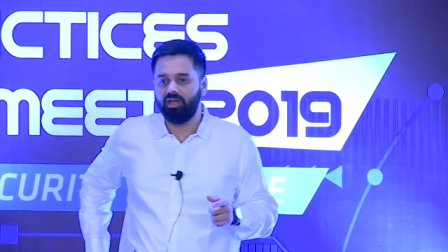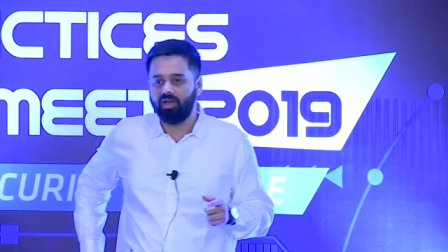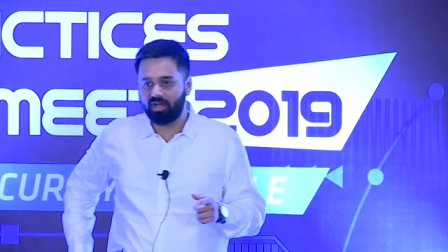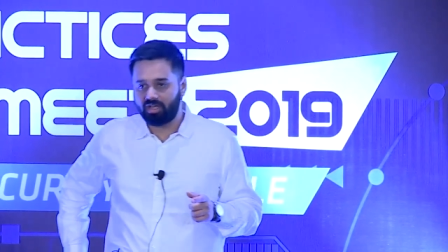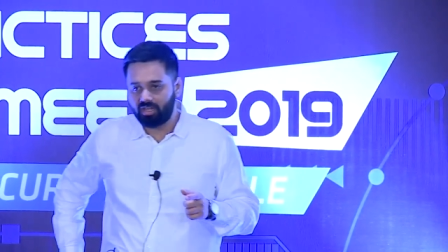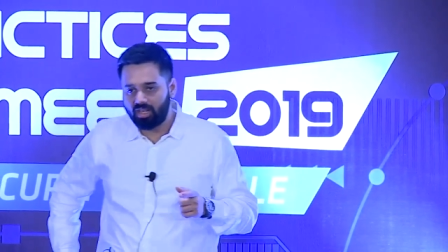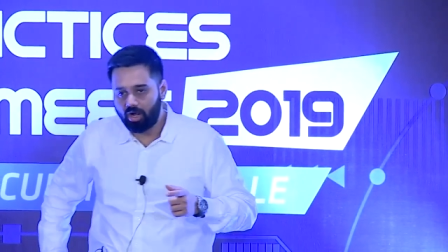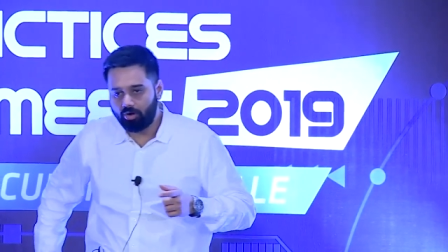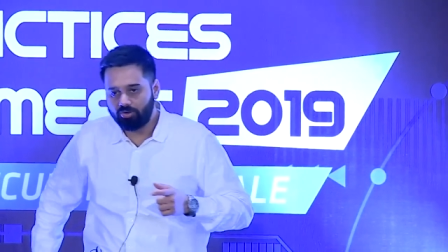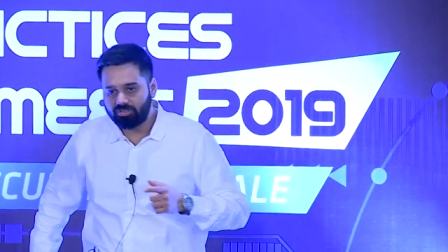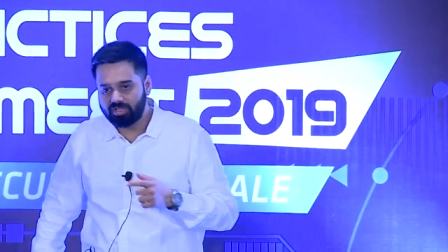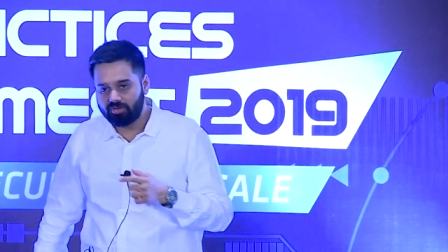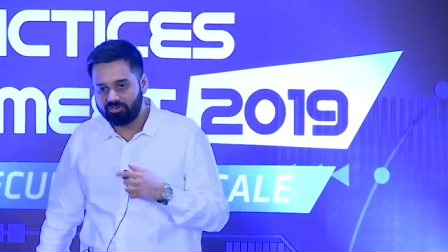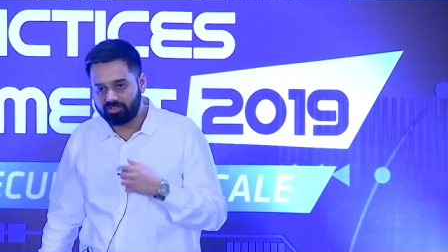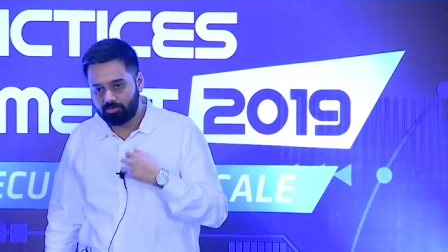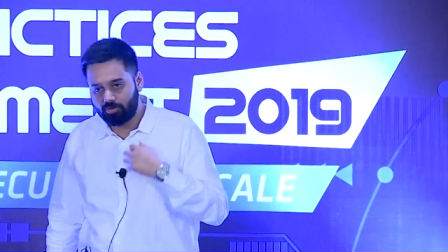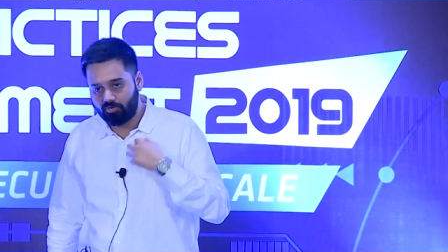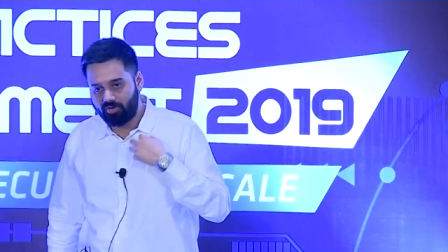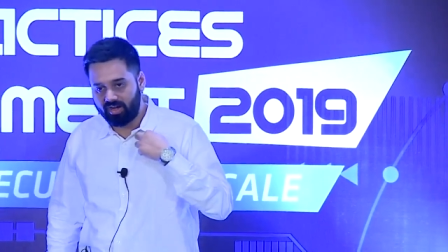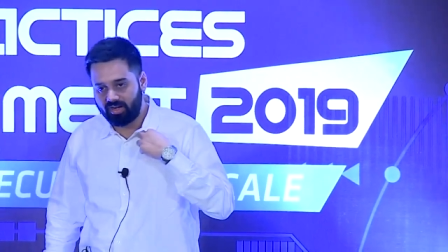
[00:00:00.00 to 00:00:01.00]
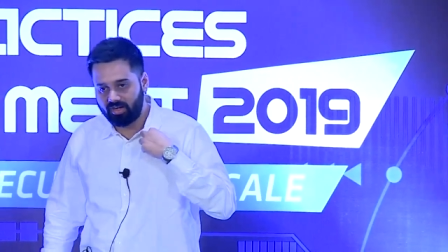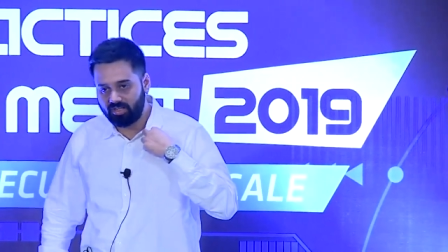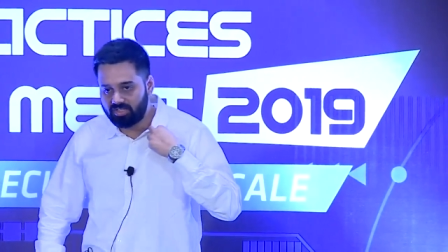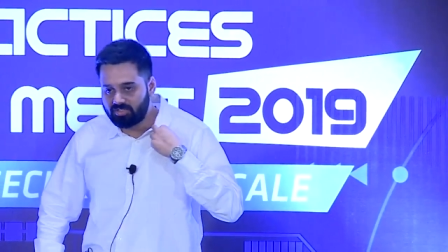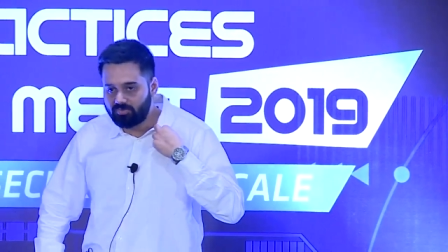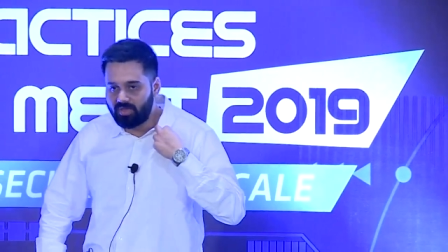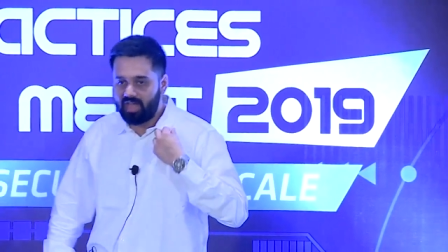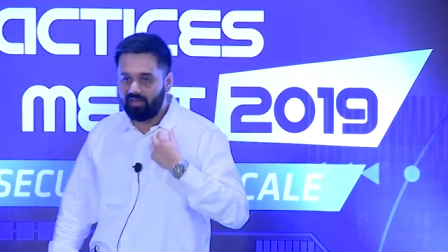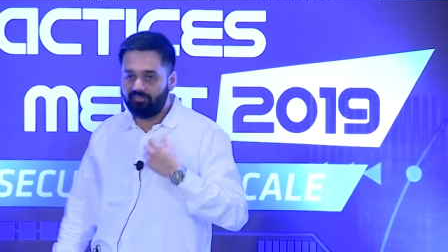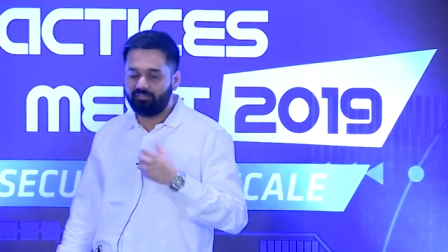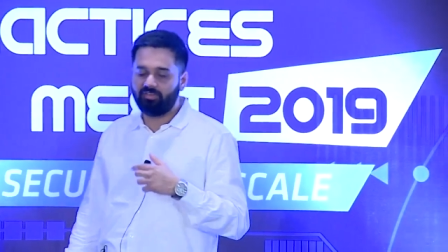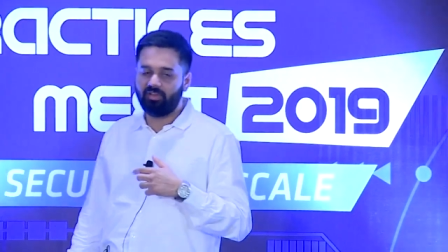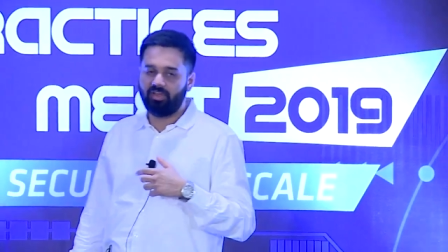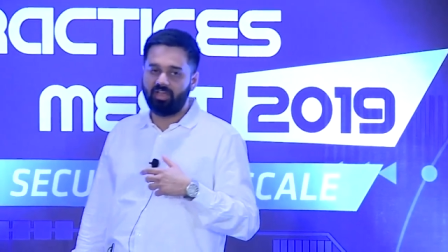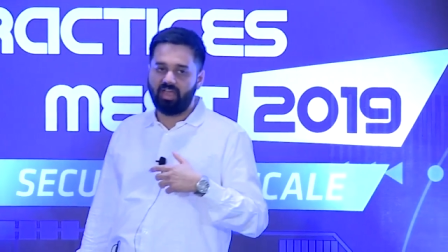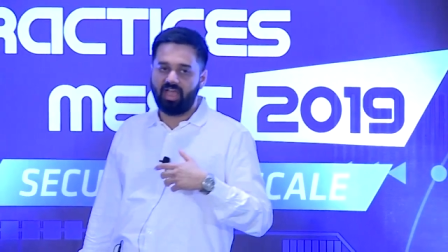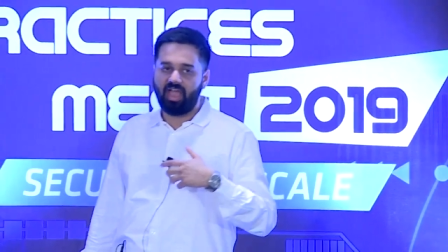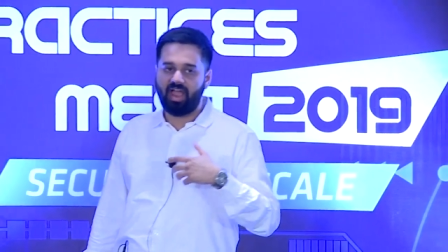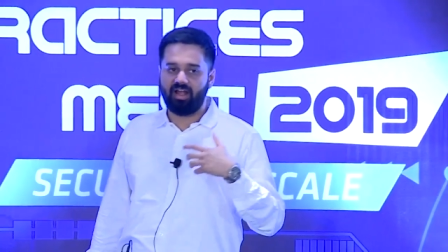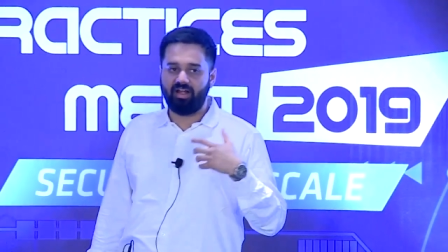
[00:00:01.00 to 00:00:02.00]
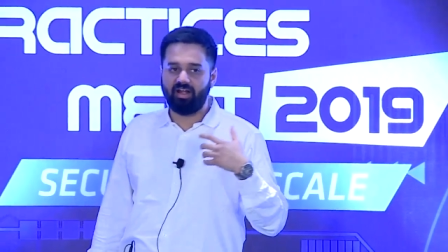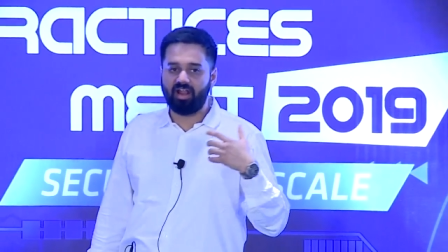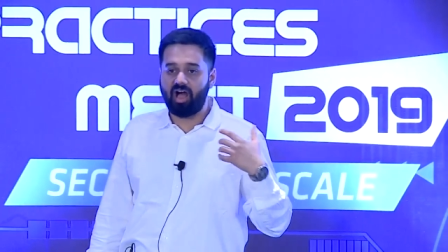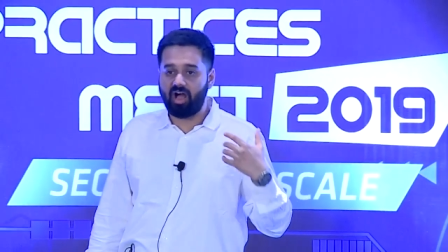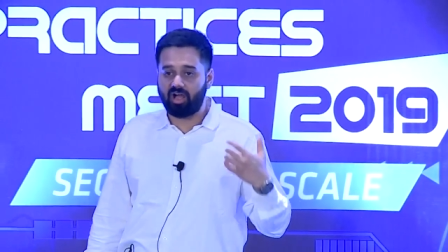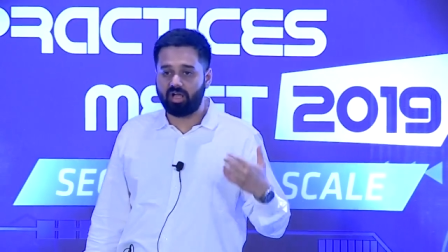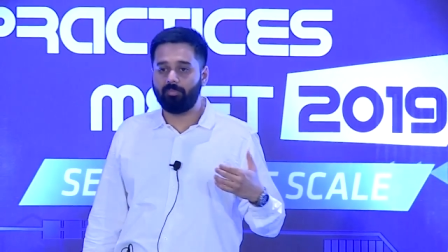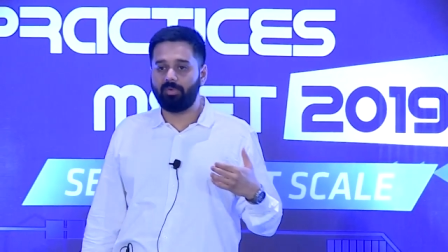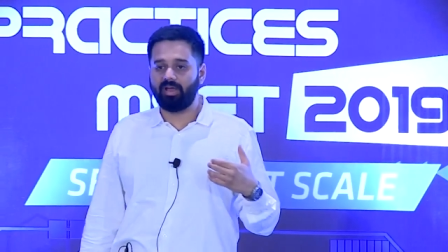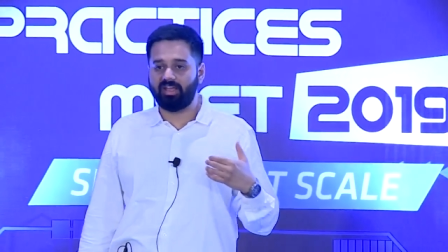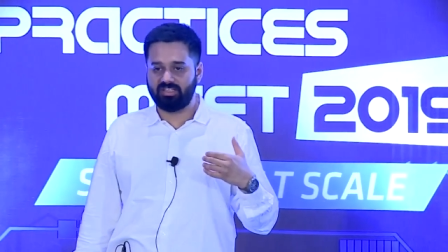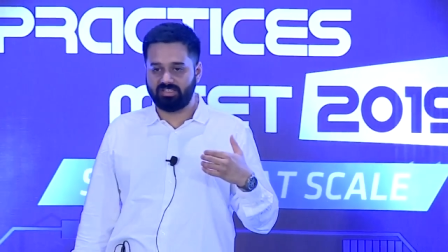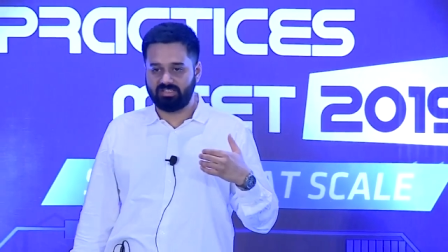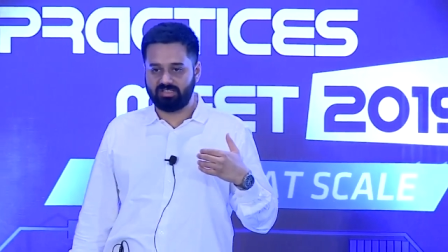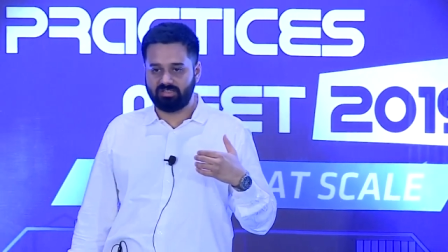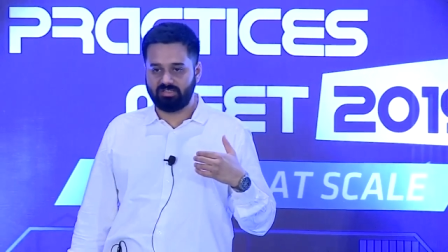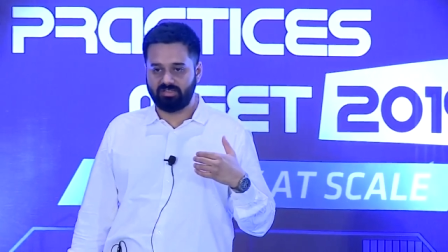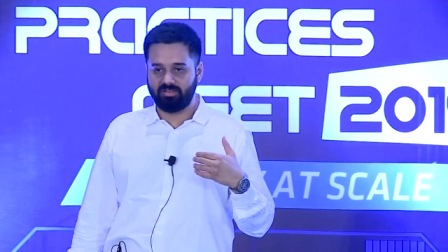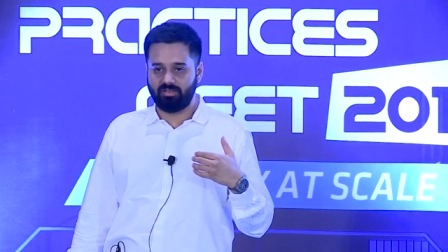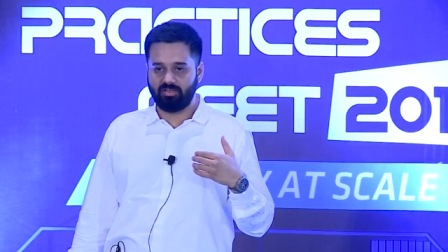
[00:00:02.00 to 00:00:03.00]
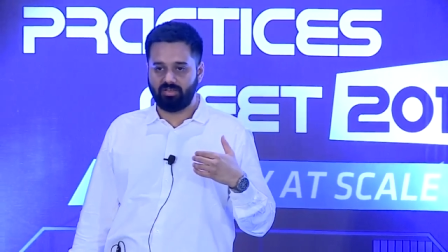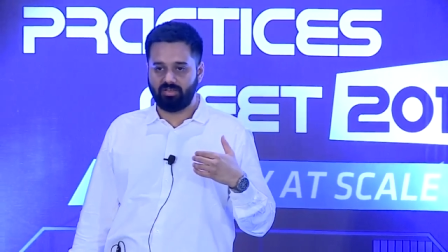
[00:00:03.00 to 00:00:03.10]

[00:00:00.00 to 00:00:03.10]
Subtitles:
a cloud service provider's WAF and Akamai's